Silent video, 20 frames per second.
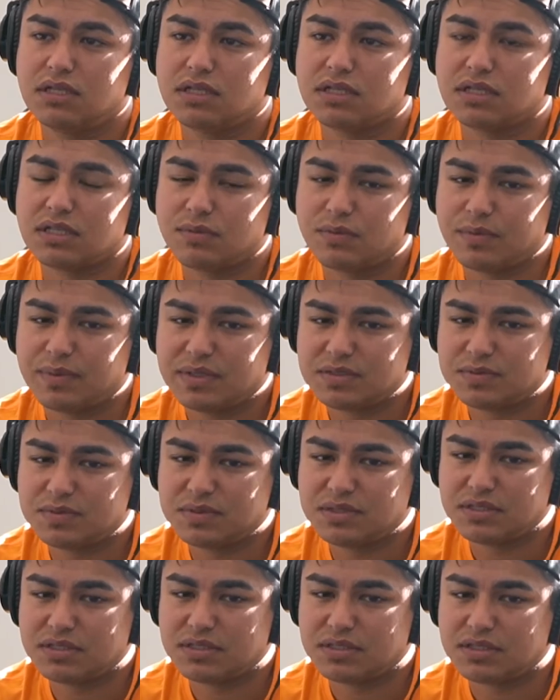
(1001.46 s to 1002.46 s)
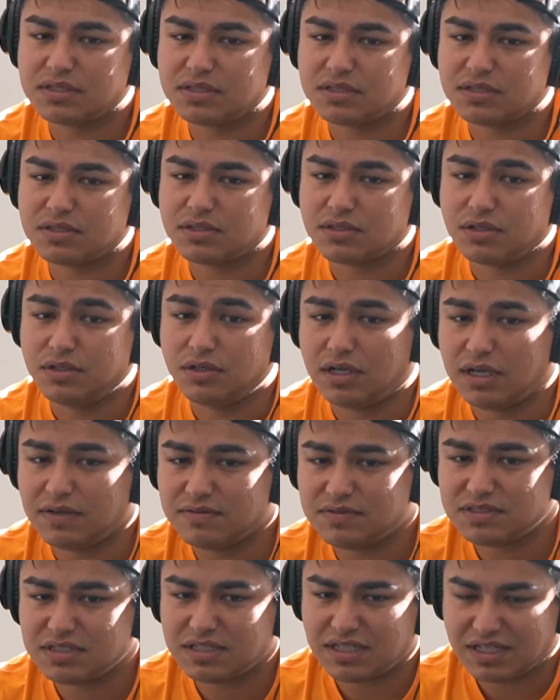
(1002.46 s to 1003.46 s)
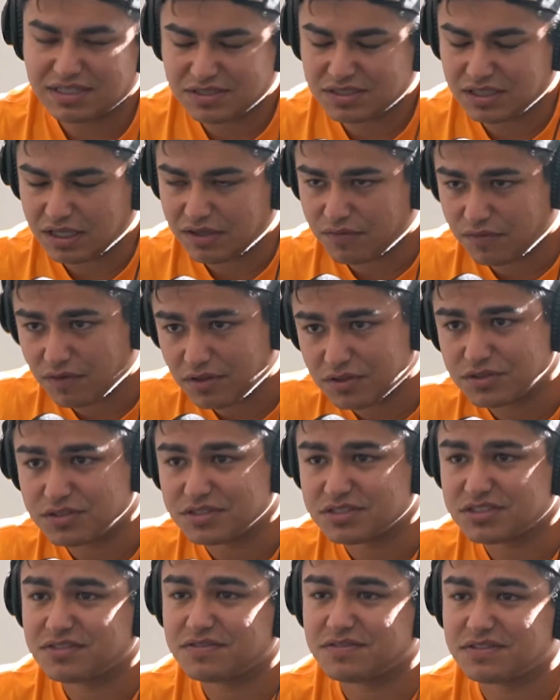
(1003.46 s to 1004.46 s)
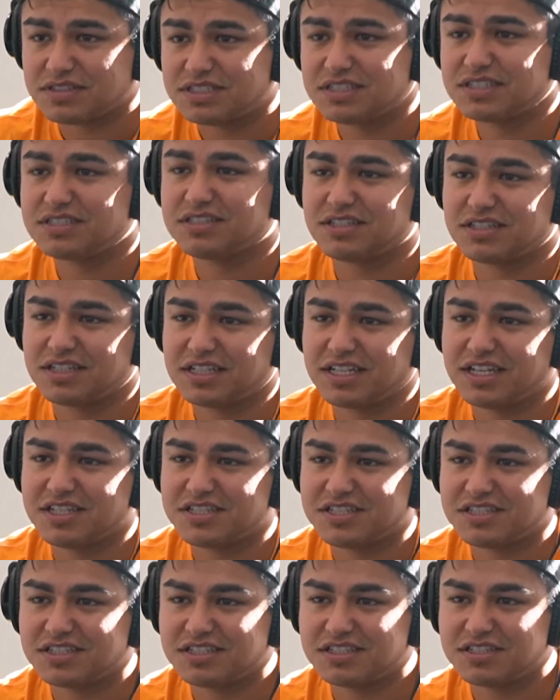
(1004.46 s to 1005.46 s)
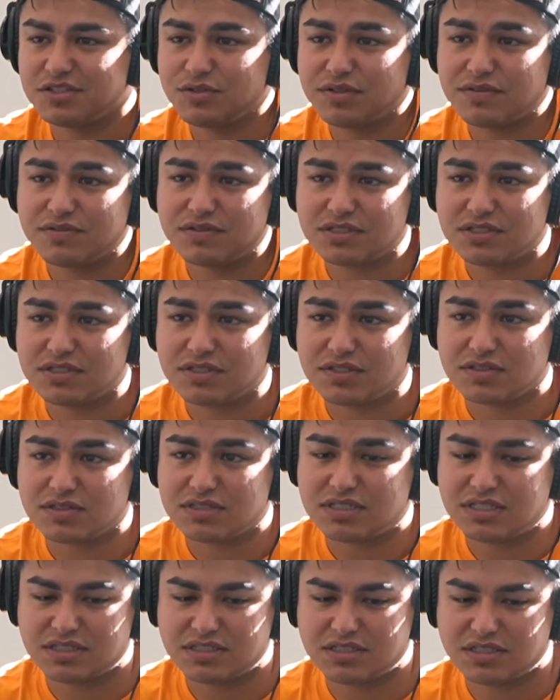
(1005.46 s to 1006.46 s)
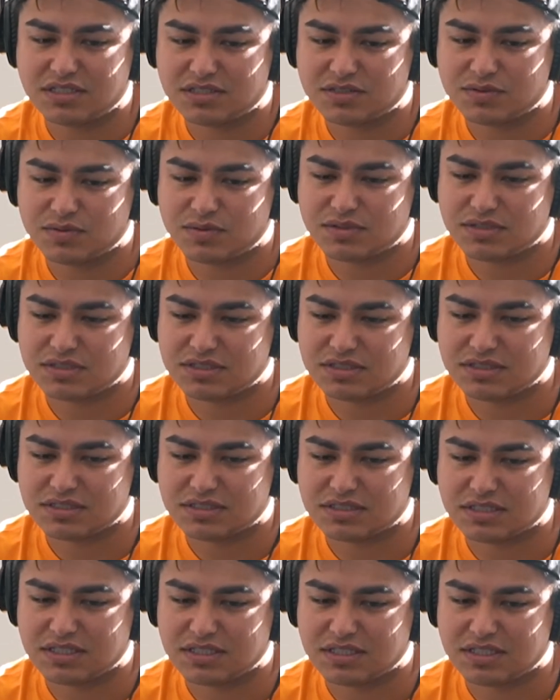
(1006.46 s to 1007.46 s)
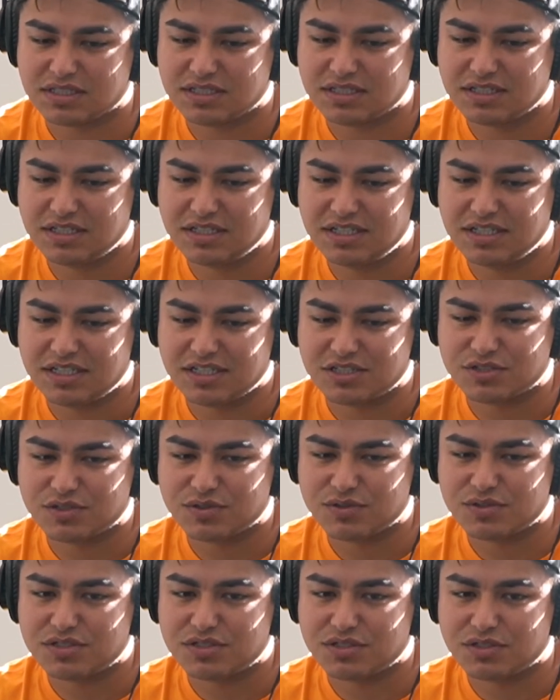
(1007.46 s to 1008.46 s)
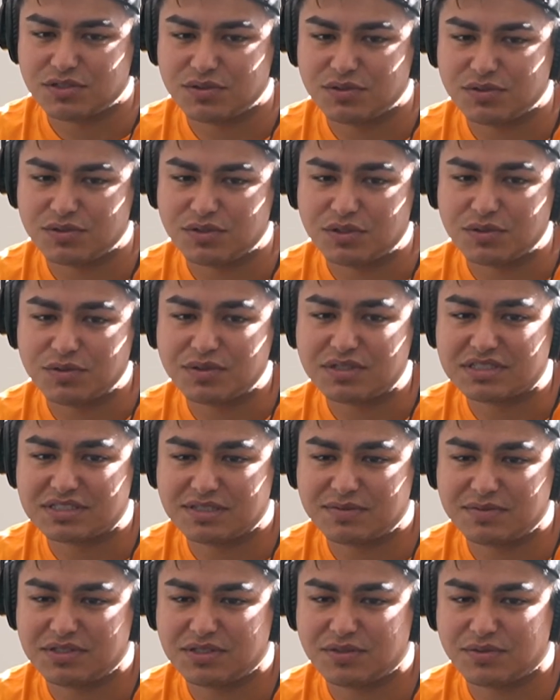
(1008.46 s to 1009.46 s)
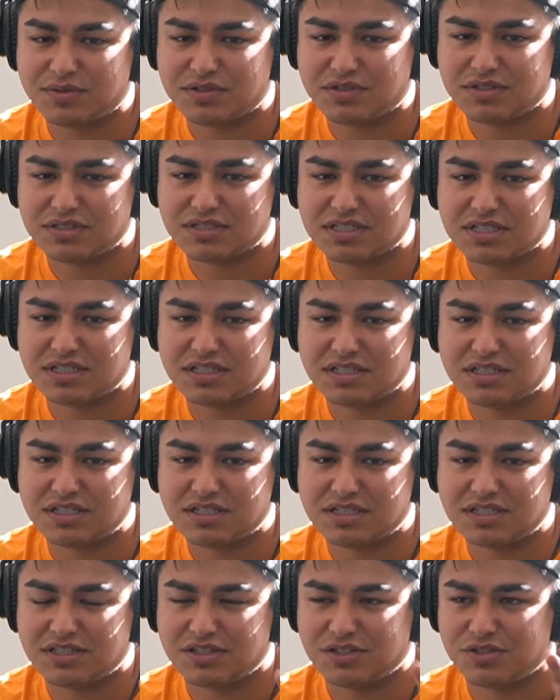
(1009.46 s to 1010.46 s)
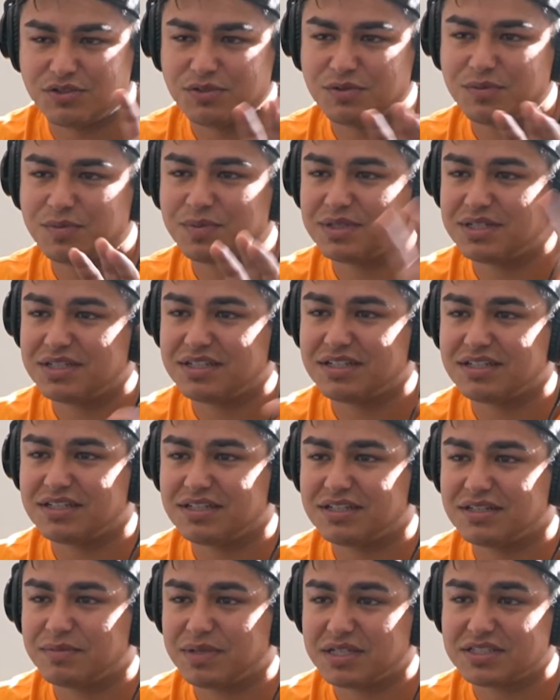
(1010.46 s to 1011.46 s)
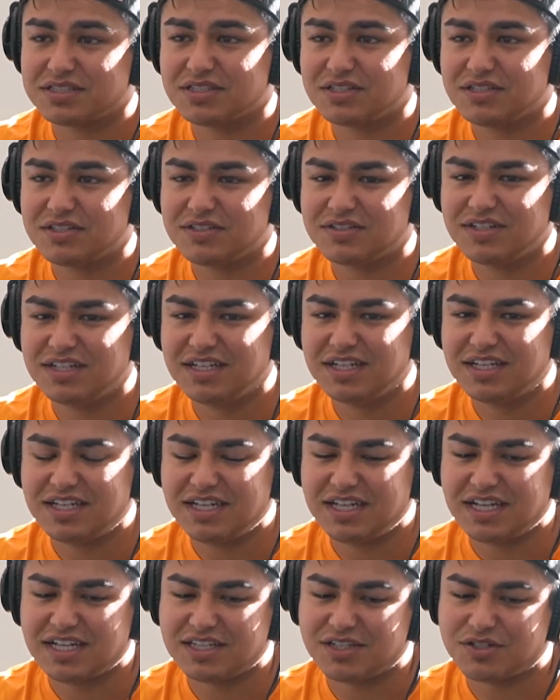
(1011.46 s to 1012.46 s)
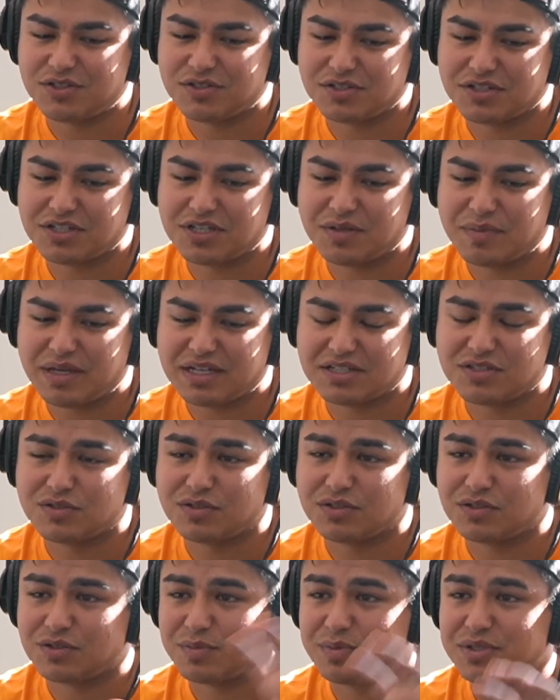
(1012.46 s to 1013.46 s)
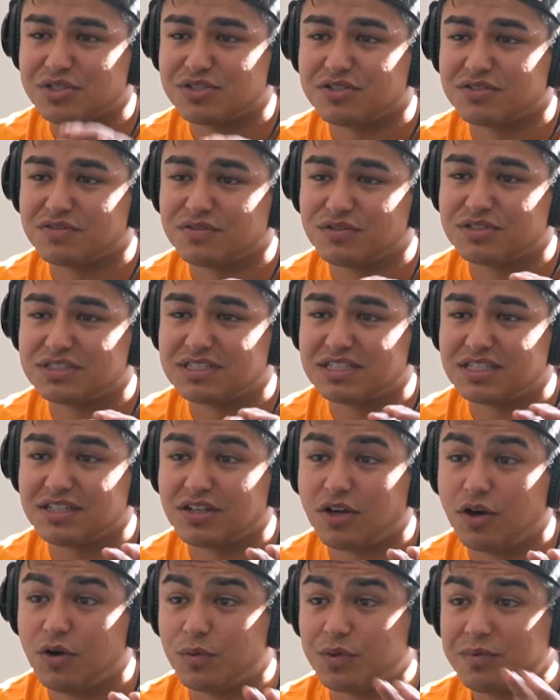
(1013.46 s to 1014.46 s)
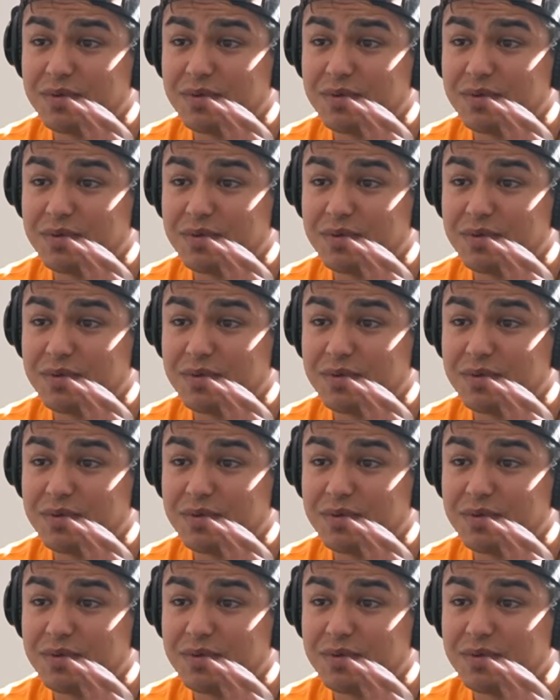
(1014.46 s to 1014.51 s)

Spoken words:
Yeah, it reminds me, I follow your stuff on TikTok occasionally. You ever see those TikToks where it's just like, it shows the dude doing something, whether it's like you playing in Mexico, and then it'll cut back to a little picture of you saying, "Oh, we